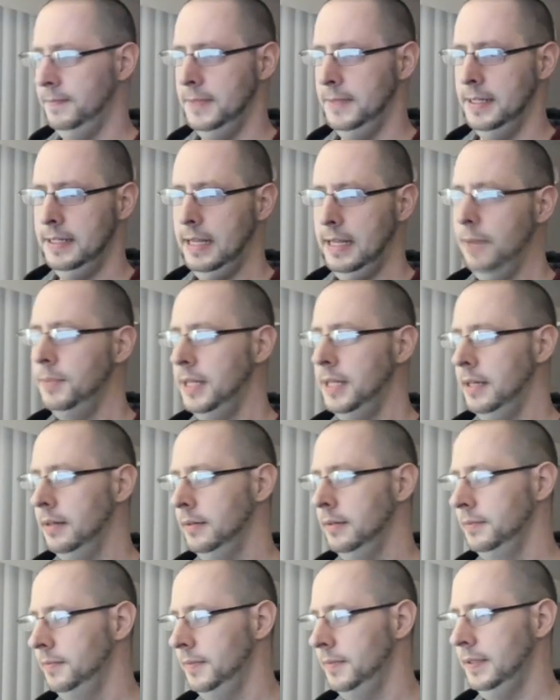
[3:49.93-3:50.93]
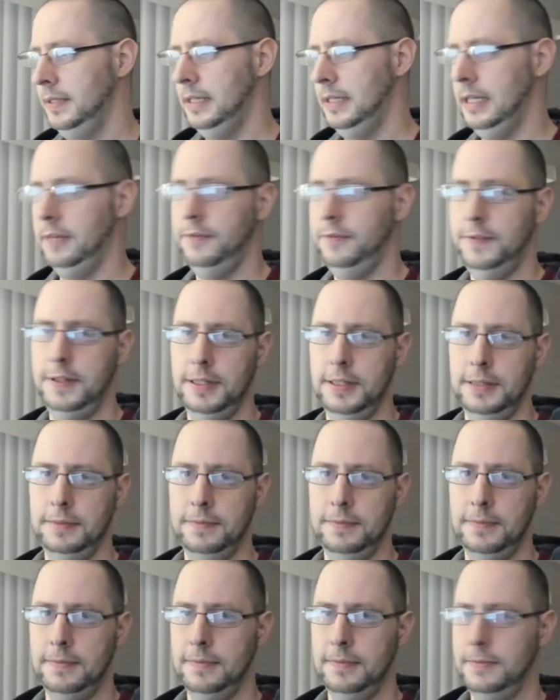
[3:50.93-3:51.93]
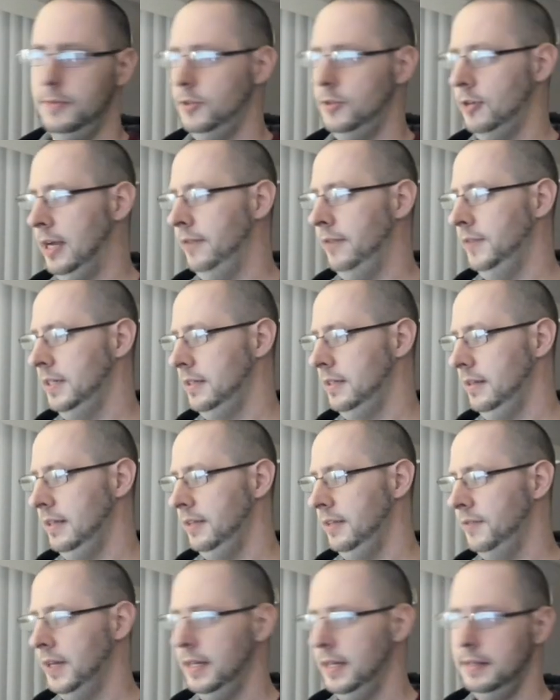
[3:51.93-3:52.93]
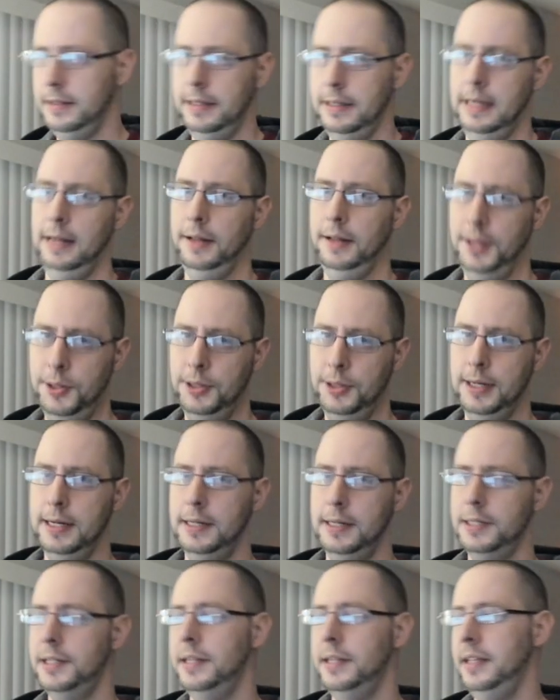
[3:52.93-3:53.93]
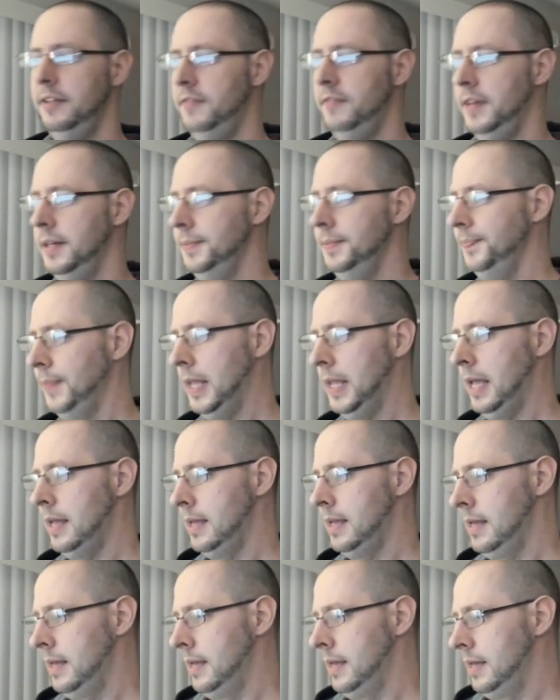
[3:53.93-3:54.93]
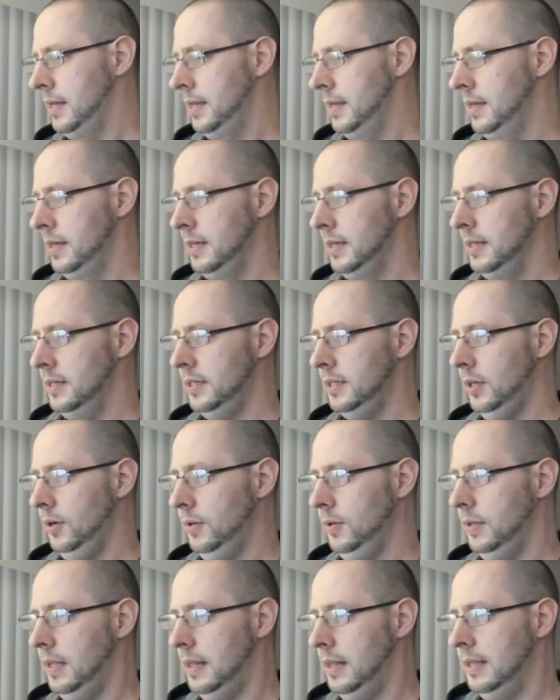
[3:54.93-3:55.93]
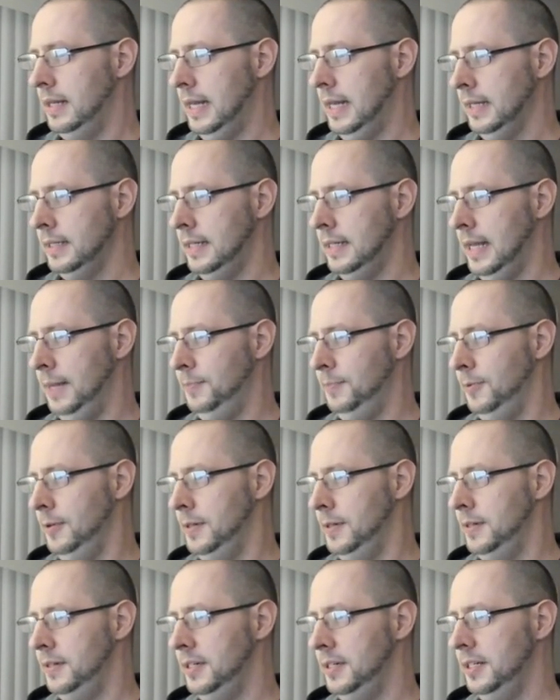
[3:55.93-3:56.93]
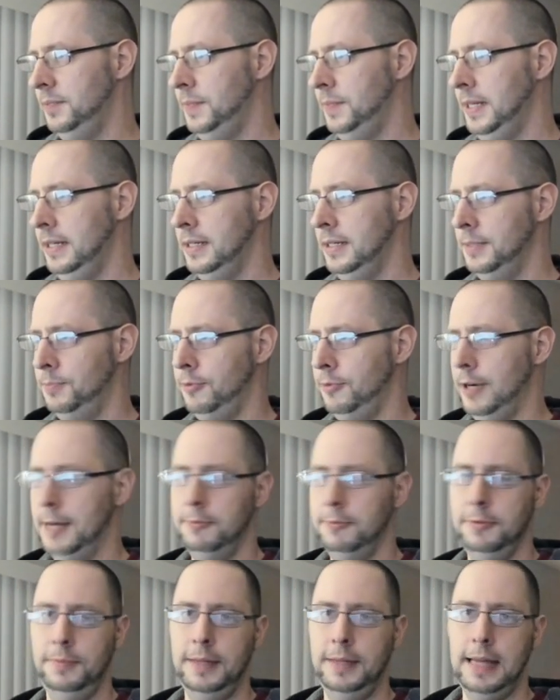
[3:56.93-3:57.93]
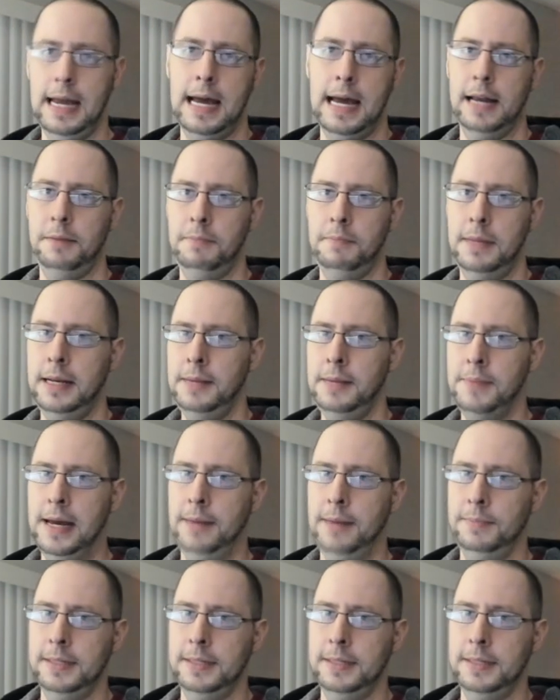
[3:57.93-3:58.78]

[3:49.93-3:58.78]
same deal. If you drive into the event, you get loaded into the event. So the next step would just be to probably add a mini-map